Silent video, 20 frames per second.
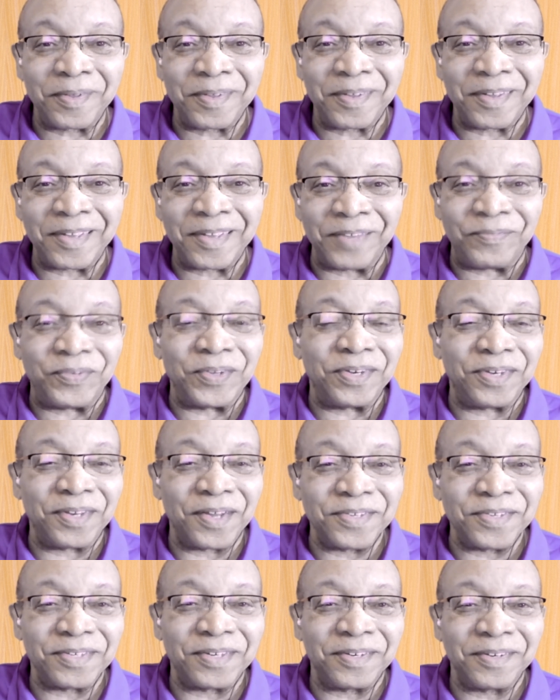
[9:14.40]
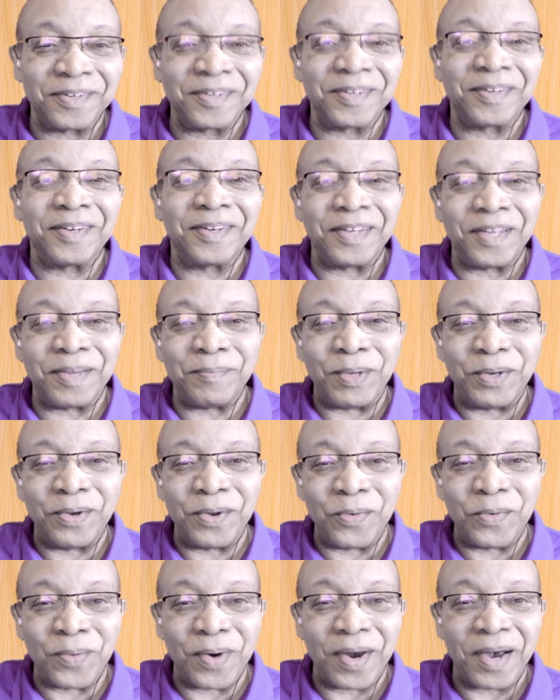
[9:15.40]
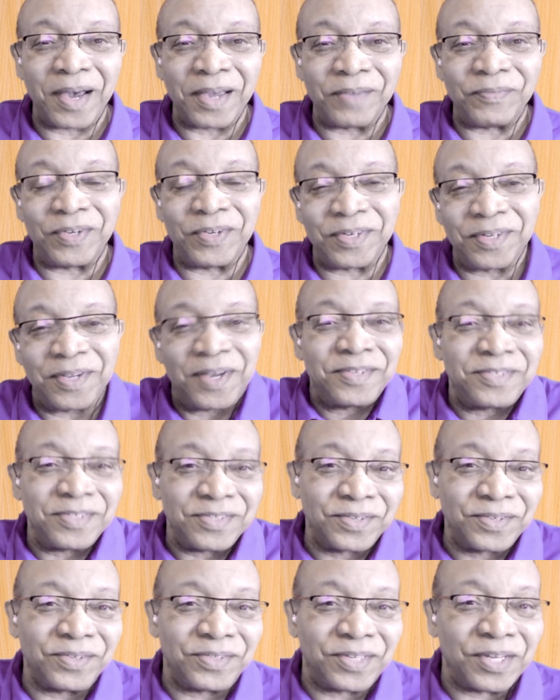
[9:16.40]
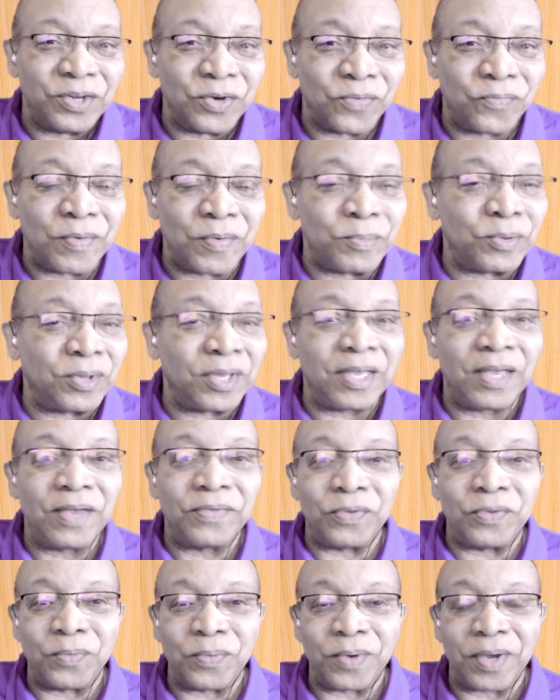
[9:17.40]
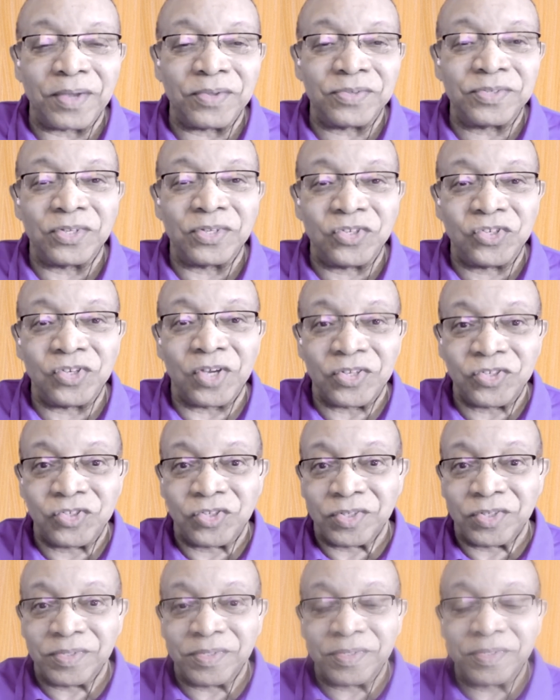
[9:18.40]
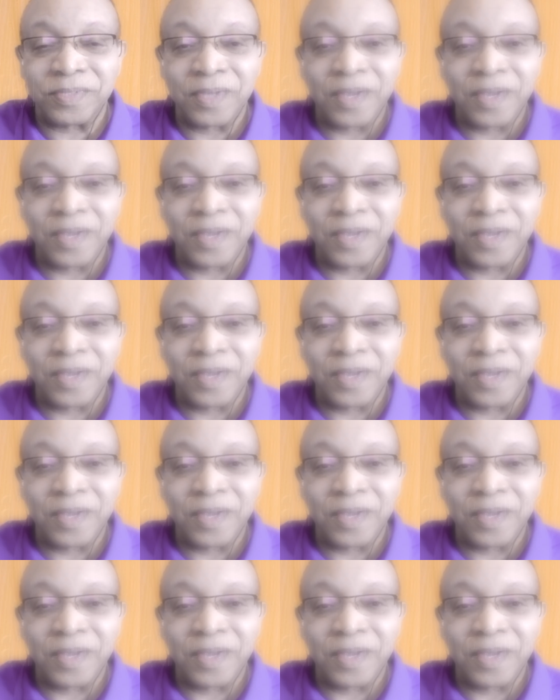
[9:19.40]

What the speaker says: If it doesn't, let me know why. If it does, it's good to hear from you either way. Suggestions.